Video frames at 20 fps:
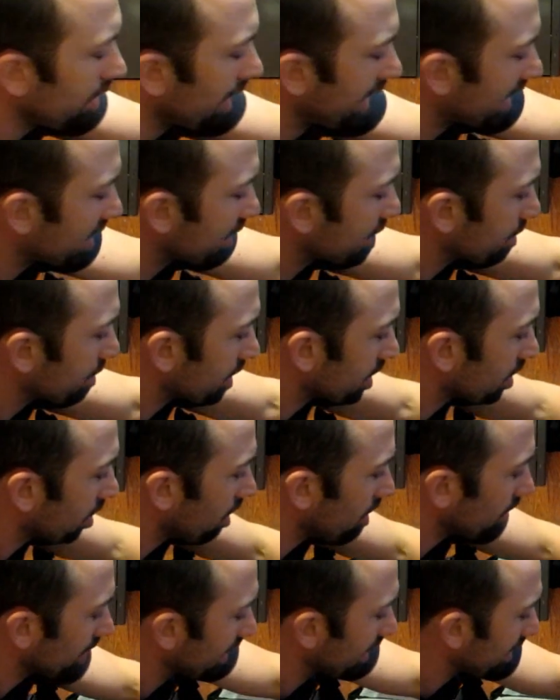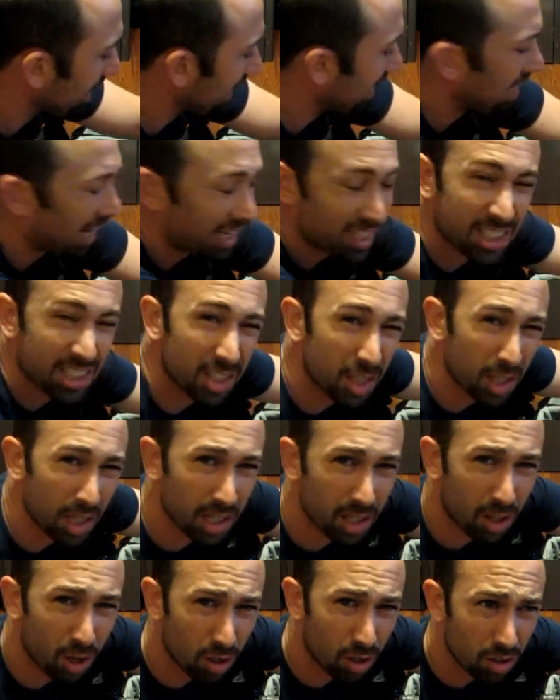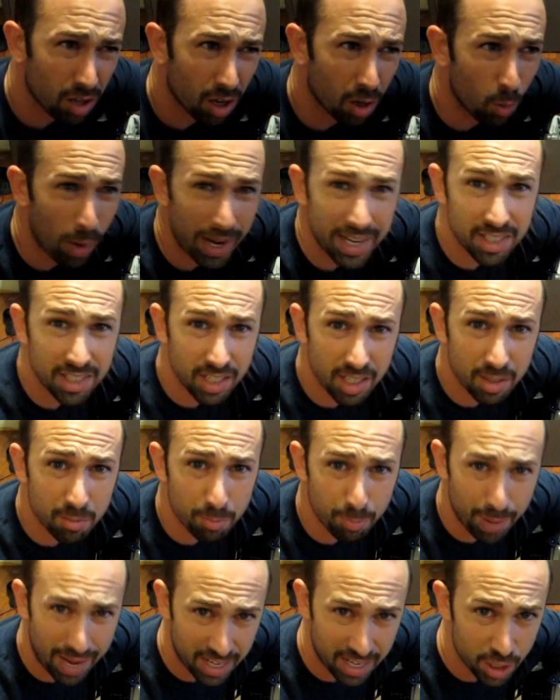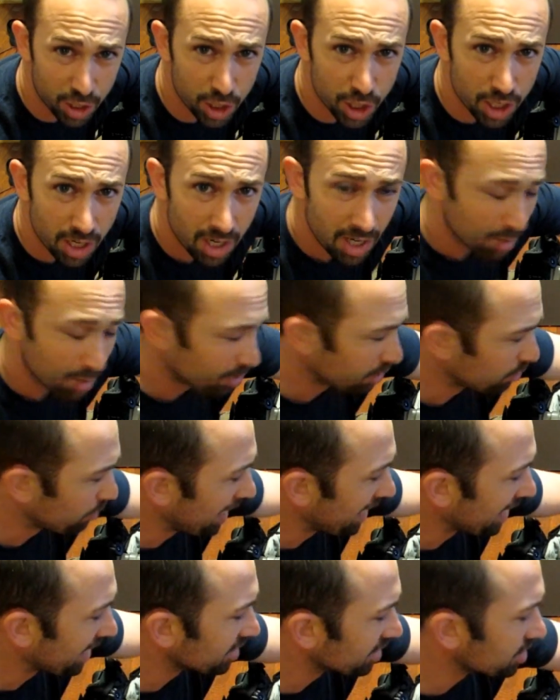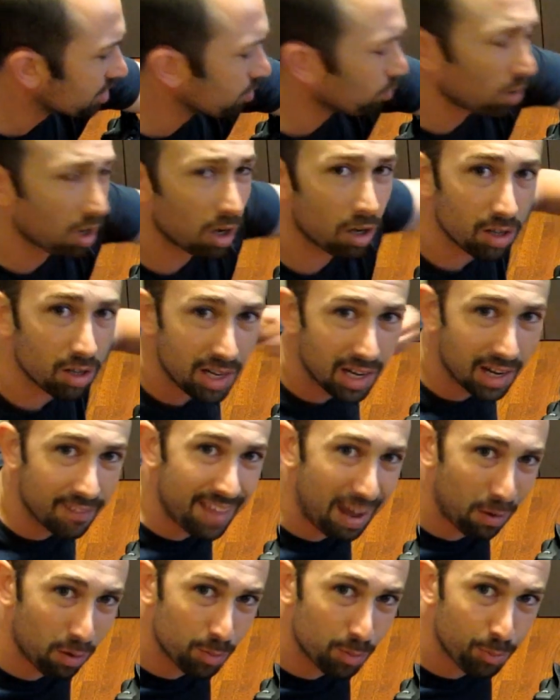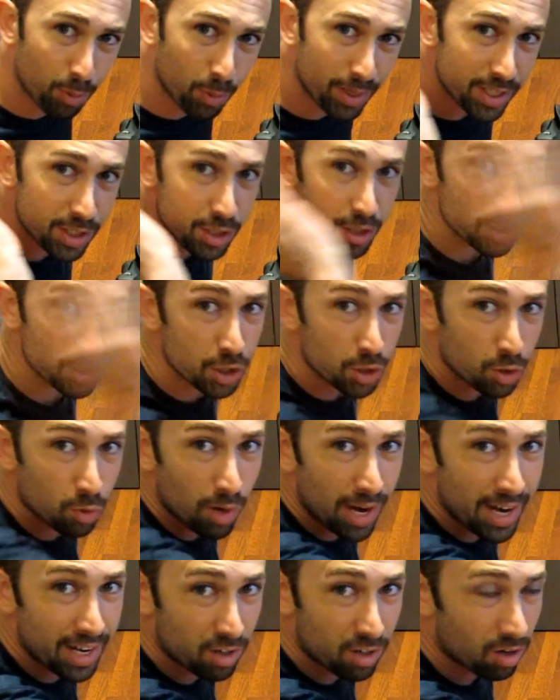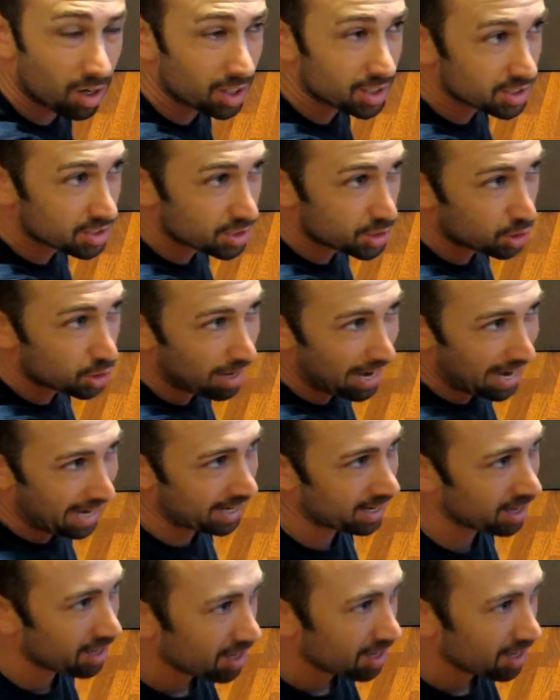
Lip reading: I guess you could call it like next to the away team bench, but right against the wall, and that one points straight across the track,